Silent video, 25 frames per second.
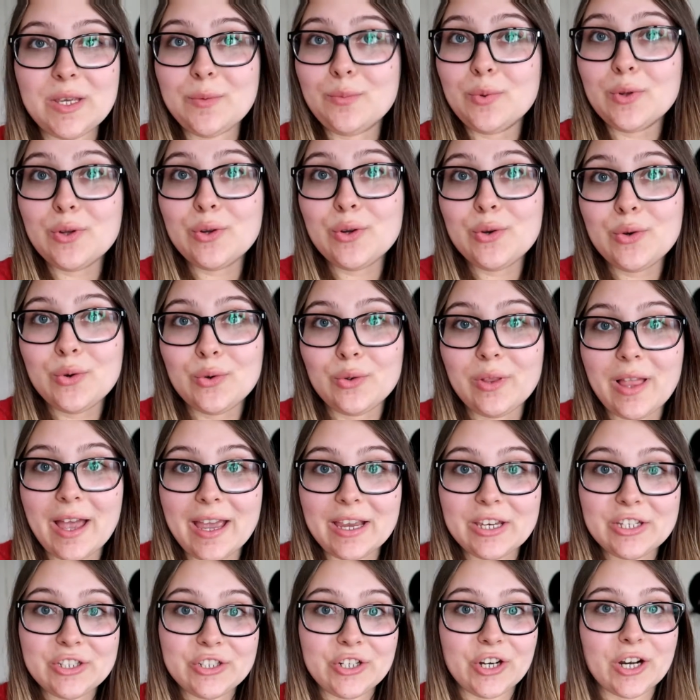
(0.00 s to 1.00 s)
people who
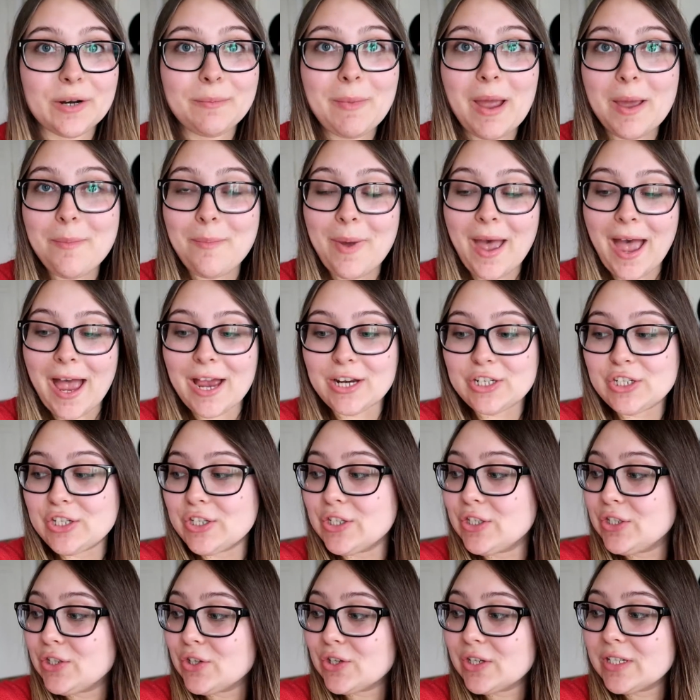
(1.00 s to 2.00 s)
like share my
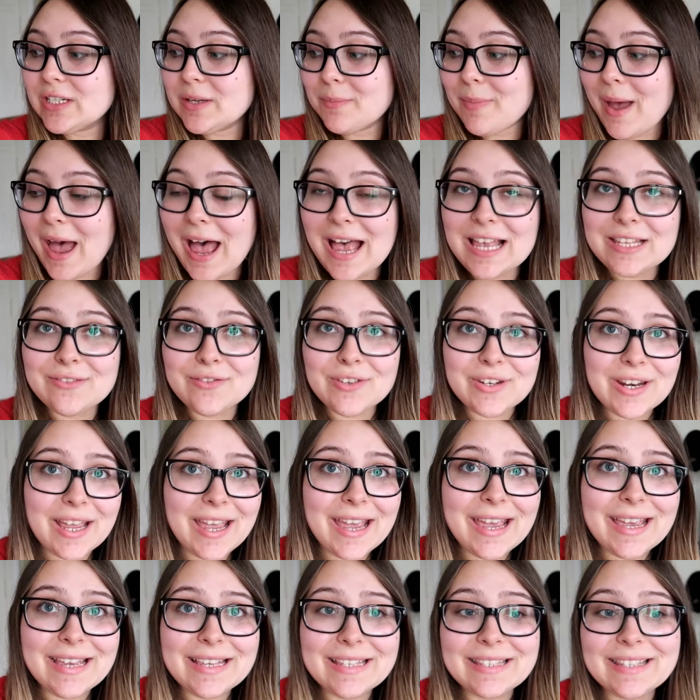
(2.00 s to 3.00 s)
passions during the past few
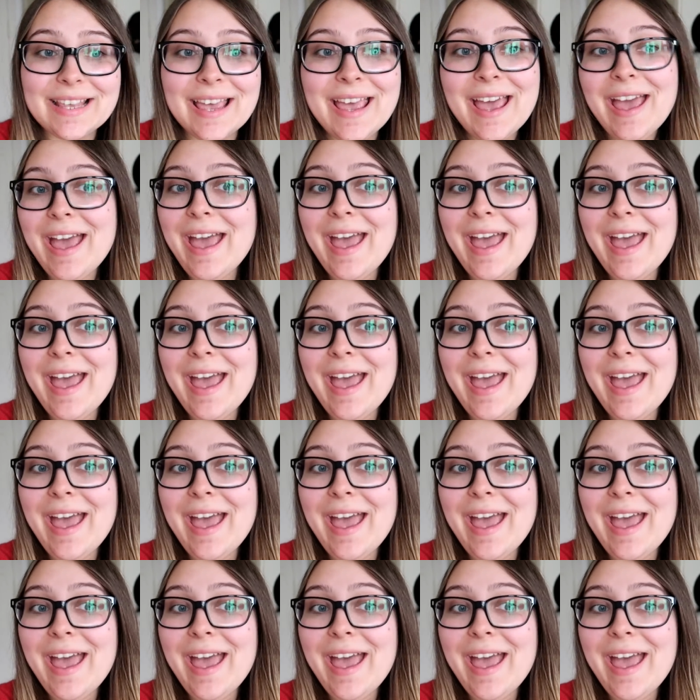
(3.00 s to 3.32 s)
days.